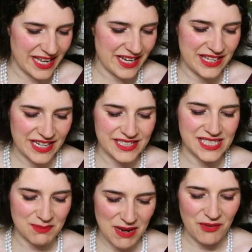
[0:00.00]
it did
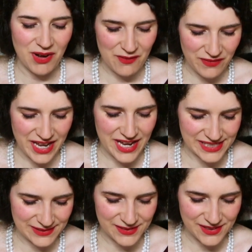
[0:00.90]
smell lovely
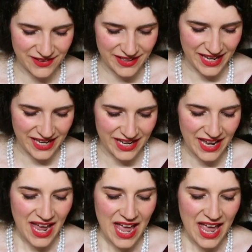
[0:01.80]
as it was cooking.